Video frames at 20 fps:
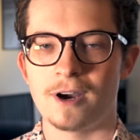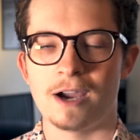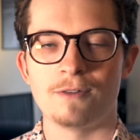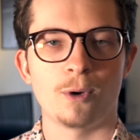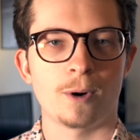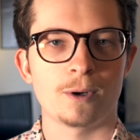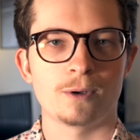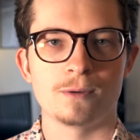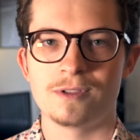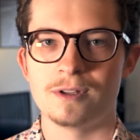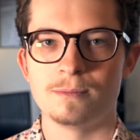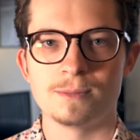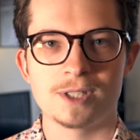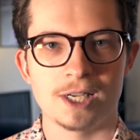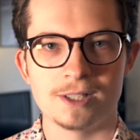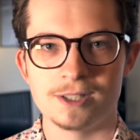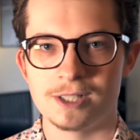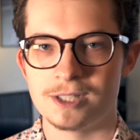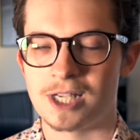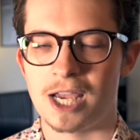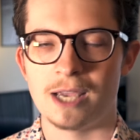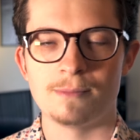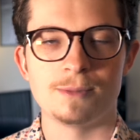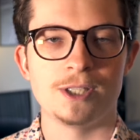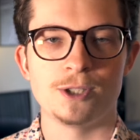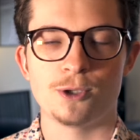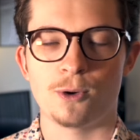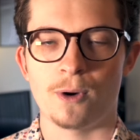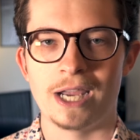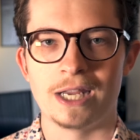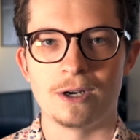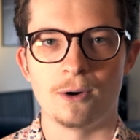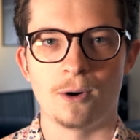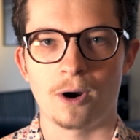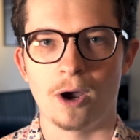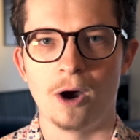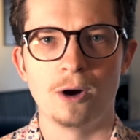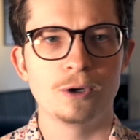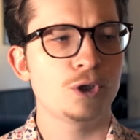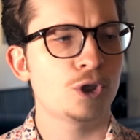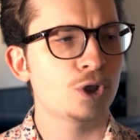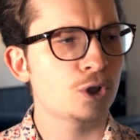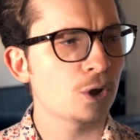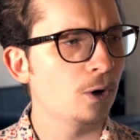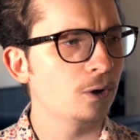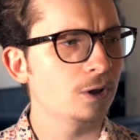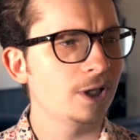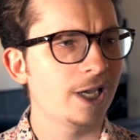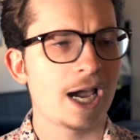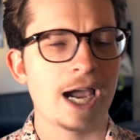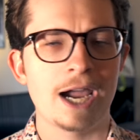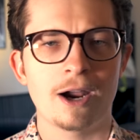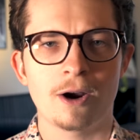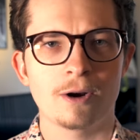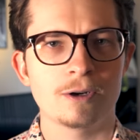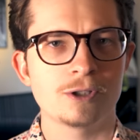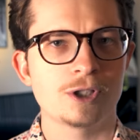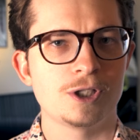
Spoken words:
I've worked with him tons of times, he's great. Or, oh, you should totally hire her.